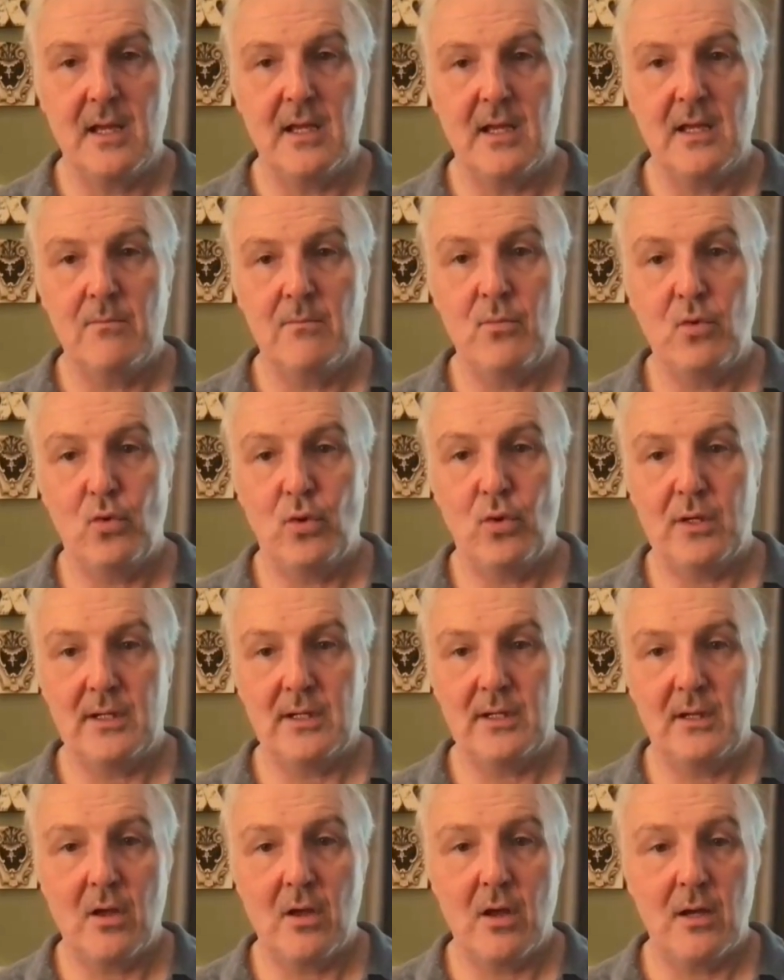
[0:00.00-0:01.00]
moored in
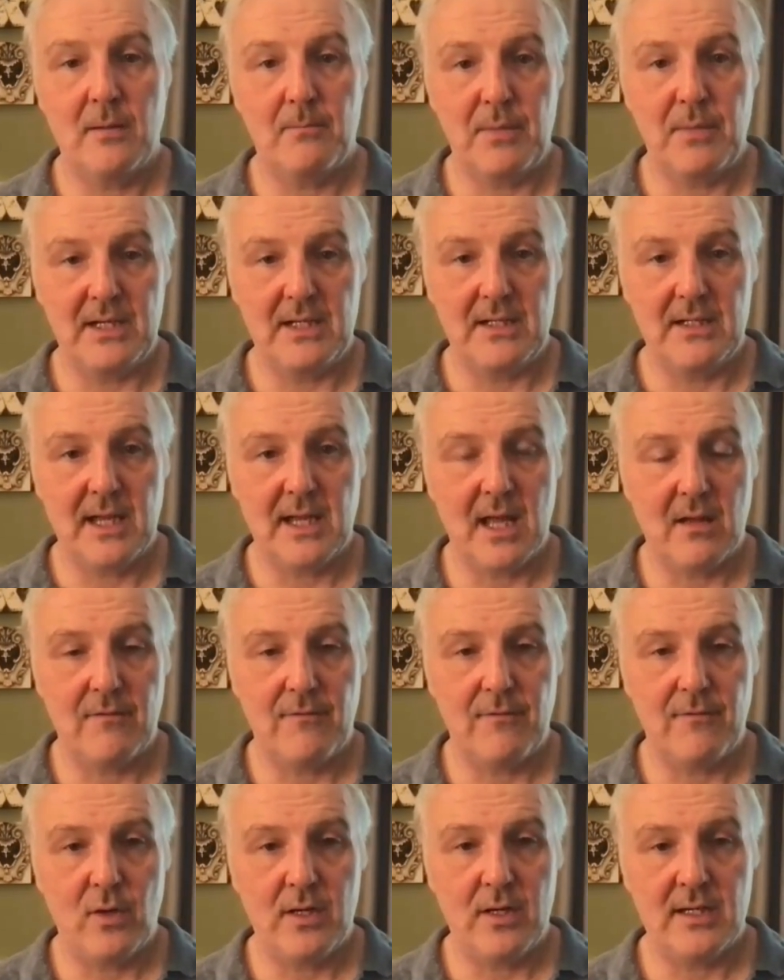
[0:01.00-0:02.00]
Long Beach,
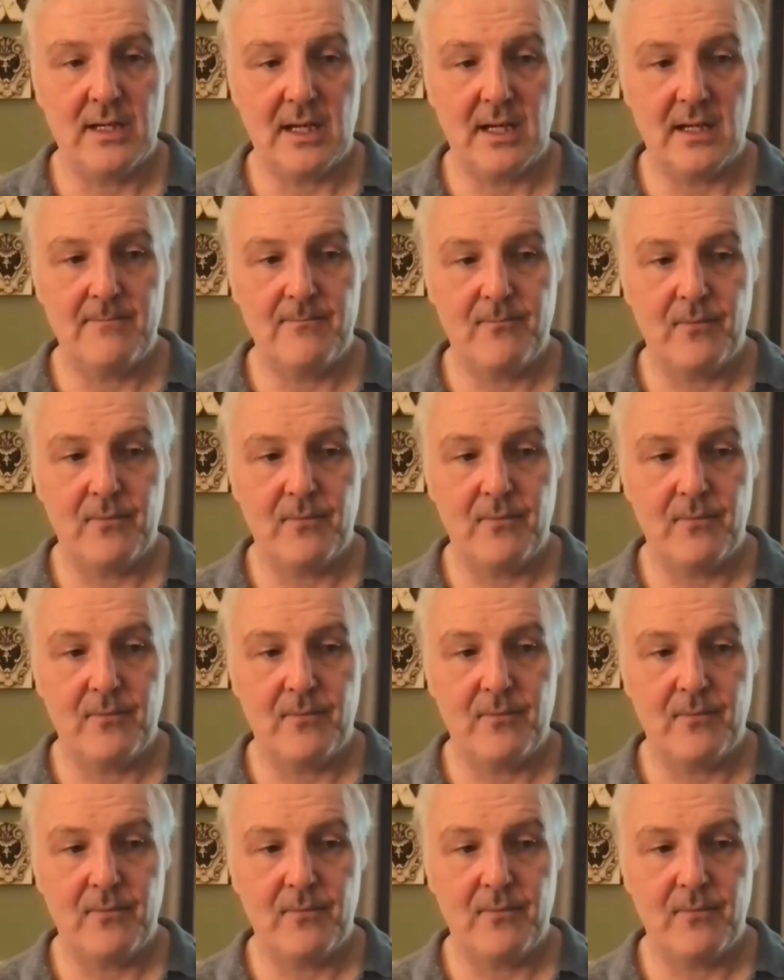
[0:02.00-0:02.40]
California.